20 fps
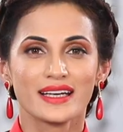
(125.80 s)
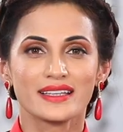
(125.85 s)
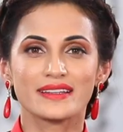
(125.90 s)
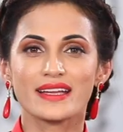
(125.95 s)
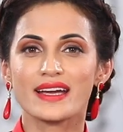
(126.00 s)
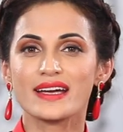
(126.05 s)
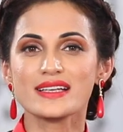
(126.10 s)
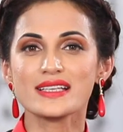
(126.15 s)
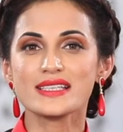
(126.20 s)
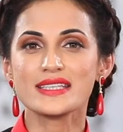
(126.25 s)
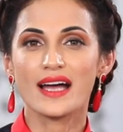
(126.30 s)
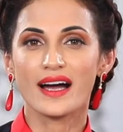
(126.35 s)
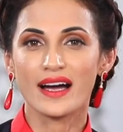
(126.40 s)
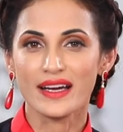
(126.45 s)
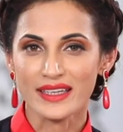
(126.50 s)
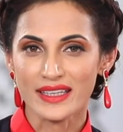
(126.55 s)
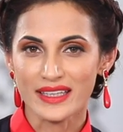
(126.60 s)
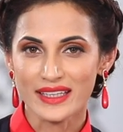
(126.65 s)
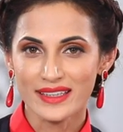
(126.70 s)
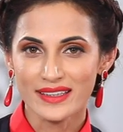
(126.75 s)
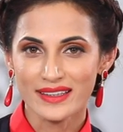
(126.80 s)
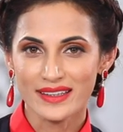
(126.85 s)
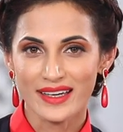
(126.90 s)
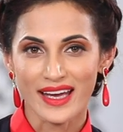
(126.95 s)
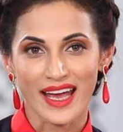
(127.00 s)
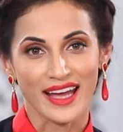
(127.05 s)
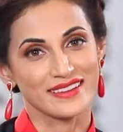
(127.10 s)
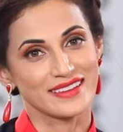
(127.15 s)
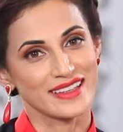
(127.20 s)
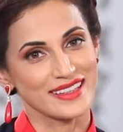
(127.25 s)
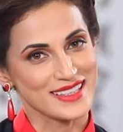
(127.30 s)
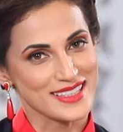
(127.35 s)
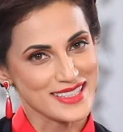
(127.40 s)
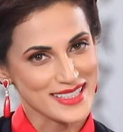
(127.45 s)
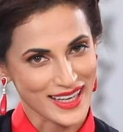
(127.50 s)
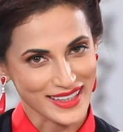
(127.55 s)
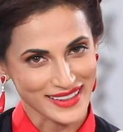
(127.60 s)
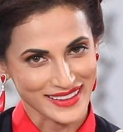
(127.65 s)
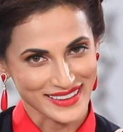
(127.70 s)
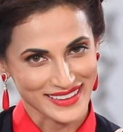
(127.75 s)
There is honey and there
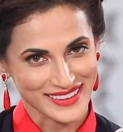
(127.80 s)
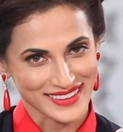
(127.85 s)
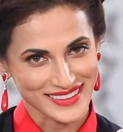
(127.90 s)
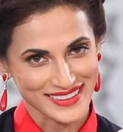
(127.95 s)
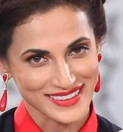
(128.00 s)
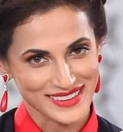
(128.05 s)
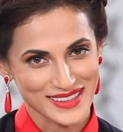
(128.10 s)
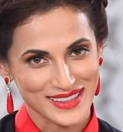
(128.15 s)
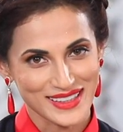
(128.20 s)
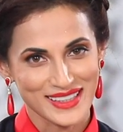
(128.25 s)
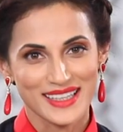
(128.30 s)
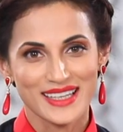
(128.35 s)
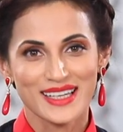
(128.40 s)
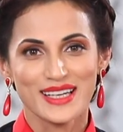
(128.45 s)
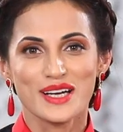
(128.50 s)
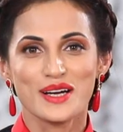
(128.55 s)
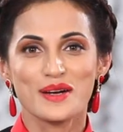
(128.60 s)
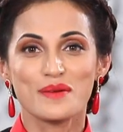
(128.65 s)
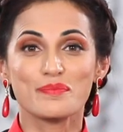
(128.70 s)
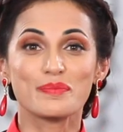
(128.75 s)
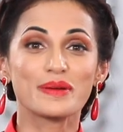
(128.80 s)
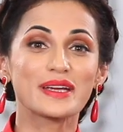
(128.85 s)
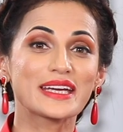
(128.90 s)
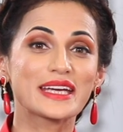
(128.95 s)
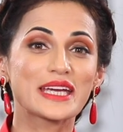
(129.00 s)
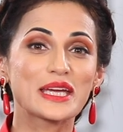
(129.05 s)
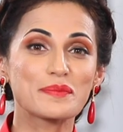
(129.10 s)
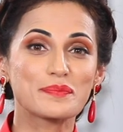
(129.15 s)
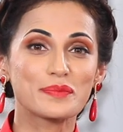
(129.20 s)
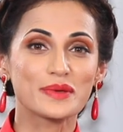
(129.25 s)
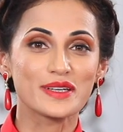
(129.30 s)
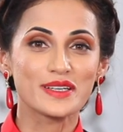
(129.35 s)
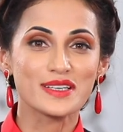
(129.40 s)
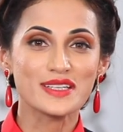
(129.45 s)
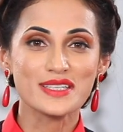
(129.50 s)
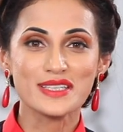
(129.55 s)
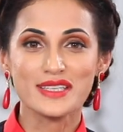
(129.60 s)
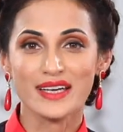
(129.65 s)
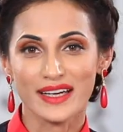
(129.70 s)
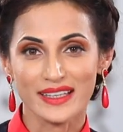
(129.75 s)
is honey.
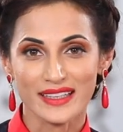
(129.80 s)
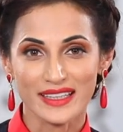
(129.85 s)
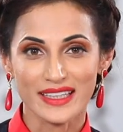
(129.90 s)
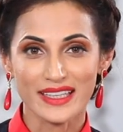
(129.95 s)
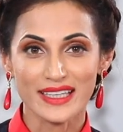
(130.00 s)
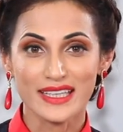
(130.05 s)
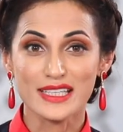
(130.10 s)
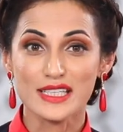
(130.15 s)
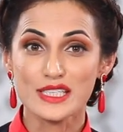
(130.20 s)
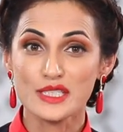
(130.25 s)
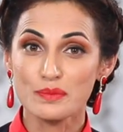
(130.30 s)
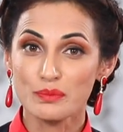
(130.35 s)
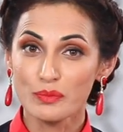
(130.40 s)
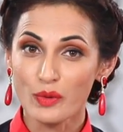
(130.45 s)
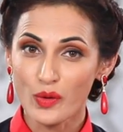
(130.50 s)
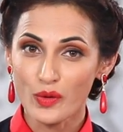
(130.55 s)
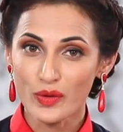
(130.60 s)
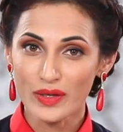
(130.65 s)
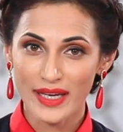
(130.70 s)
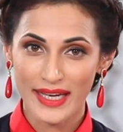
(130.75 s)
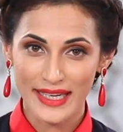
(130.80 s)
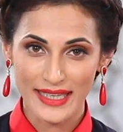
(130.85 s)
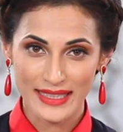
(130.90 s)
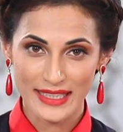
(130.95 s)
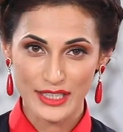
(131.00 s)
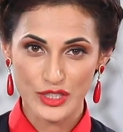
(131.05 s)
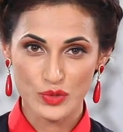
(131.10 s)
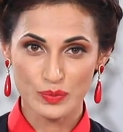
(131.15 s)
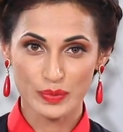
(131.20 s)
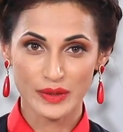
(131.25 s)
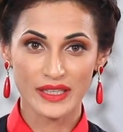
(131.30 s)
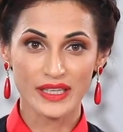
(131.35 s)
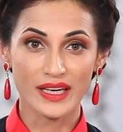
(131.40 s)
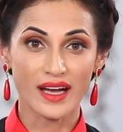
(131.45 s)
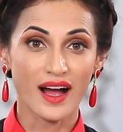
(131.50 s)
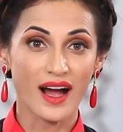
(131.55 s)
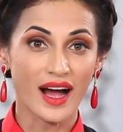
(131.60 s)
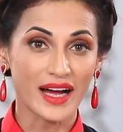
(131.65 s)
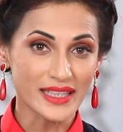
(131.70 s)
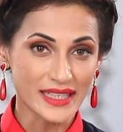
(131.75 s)
Beekeepers' honey is more likely to be
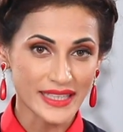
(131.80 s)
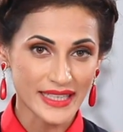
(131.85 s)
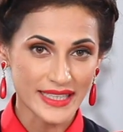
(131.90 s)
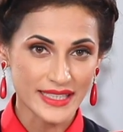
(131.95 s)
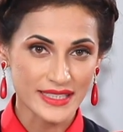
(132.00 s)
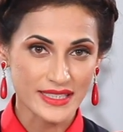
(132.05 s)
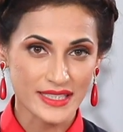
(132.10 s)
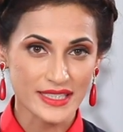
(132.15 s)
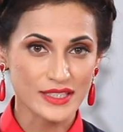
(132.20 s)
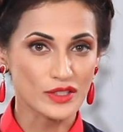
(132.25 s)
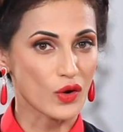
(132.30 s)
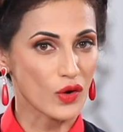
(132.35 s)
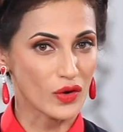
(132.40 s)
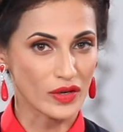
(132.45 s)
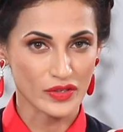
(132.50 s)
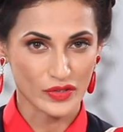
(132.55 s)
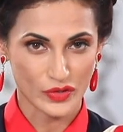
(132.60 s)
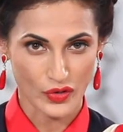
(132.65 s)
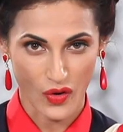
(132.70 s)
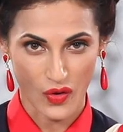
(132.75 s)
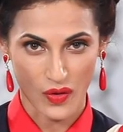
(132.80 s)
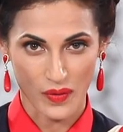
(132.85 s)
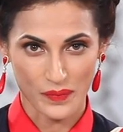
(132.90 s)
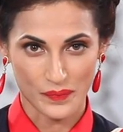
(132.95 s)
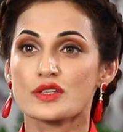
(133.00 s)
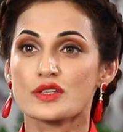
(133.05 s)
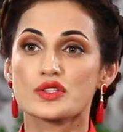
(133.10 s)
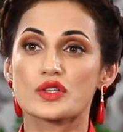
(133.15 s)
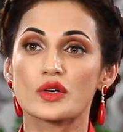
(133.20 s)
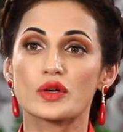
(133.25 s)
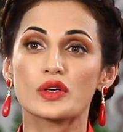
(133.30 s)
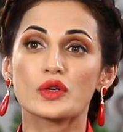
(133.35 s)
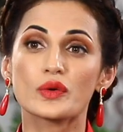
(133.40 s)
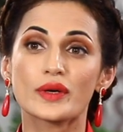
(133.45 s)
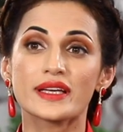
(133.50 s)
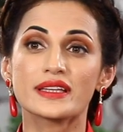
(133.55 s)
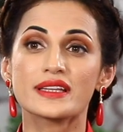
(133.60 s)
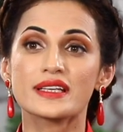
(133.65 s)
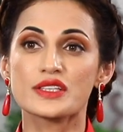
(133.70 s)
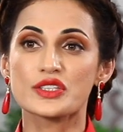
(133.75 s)
unheated or raw. So
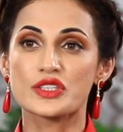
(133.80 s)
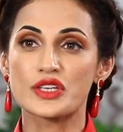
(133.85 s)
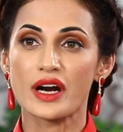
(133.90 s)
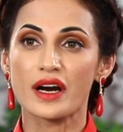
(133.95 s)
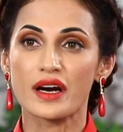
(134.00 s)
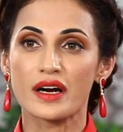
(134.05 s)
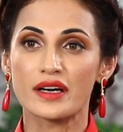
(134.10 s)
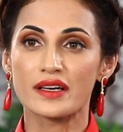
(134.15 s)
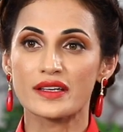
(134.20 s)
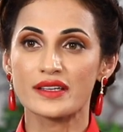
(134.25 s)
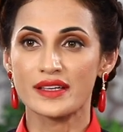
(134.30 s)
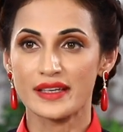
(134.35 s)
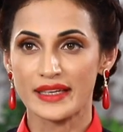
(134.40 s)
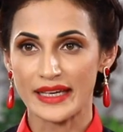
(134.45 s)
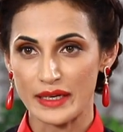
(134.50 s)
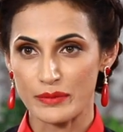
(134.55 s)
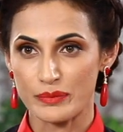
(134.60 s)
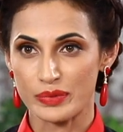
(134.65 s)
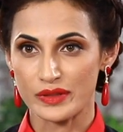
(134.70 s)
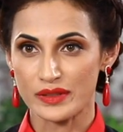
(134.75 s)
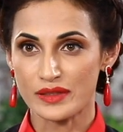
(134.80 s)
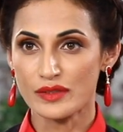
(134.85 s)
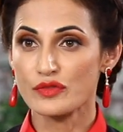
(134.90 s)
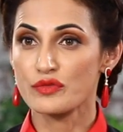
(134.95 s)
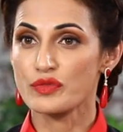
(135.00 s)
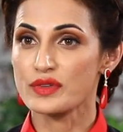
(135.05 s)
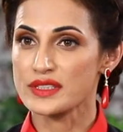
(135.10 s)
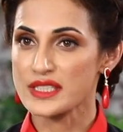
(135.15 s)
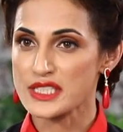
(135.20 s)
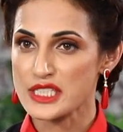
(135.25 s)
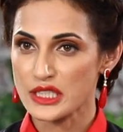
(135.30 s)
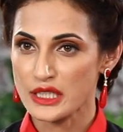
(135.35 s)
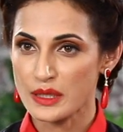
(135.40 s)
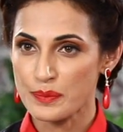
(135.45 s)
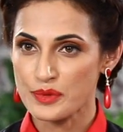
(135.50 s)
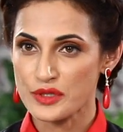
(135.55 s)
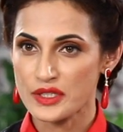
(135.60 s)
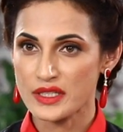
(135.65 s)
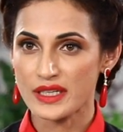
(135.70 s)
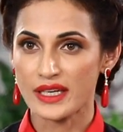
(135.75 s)
look at the jar label for
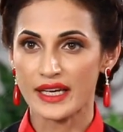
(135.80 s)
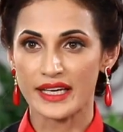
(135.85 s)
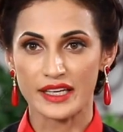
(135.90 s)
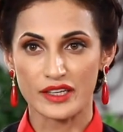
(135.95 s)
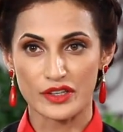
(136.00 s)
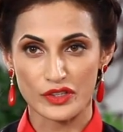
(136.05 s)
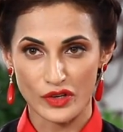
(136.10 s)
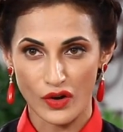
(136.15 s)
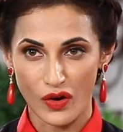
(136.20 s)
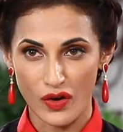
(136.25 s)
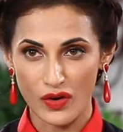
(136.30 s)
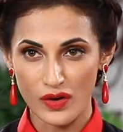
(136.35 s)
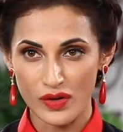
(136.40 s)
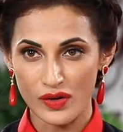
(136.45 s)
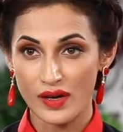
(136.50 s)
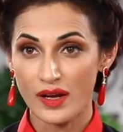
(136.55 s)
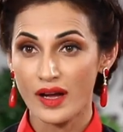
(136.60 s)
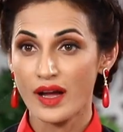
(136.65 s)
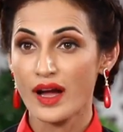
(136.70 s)
description like raw,